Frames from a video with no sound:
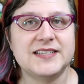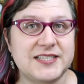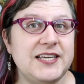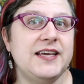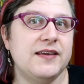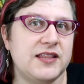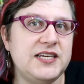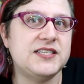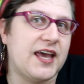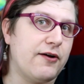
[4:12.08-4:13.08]
seeing
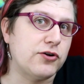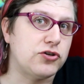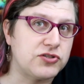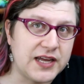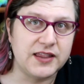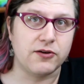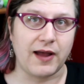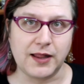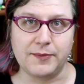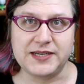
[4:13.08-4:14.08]
these characters in their
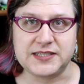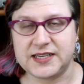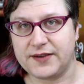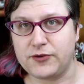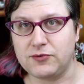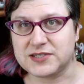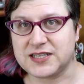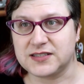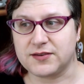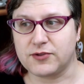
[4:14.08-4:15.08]
element and giving you a
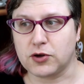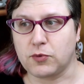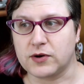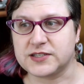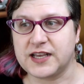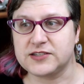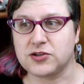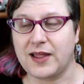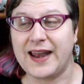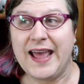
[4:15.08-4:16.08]
sense of their quirks again,
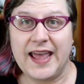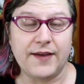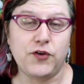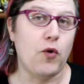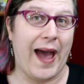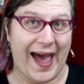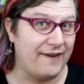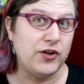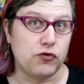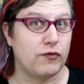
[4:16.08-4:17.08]
so that if you
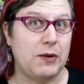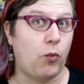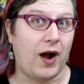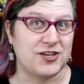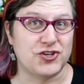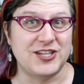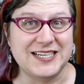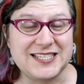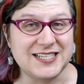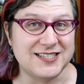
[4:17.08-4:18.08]
haven't rewatched
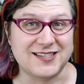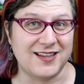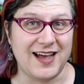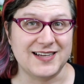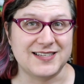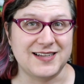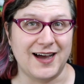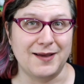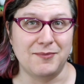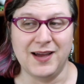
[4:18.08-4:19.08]
this since the last
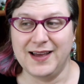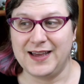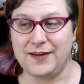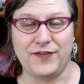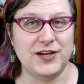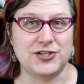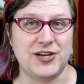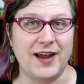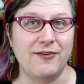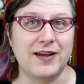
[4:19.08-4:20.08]
time it
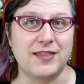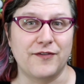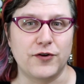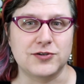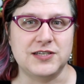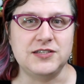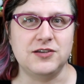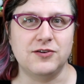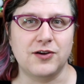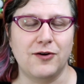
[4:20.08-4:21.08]
finished airing the first
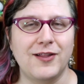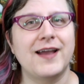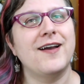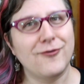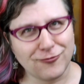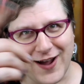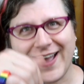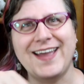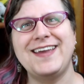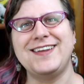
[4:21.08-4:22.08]
season, you can go like,
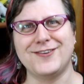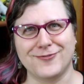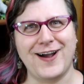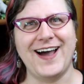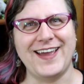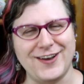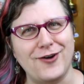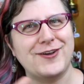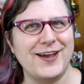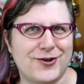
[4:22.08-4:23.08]
right, right,
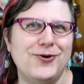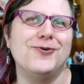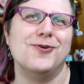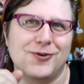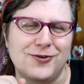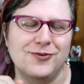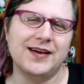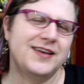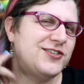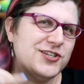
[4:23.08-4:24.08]
okay, cool, cool.
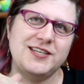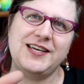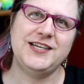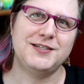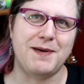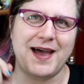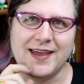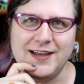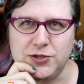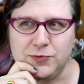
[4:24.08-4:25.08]
And you just ease
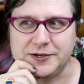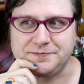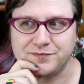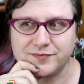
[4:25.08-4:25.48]
back into it.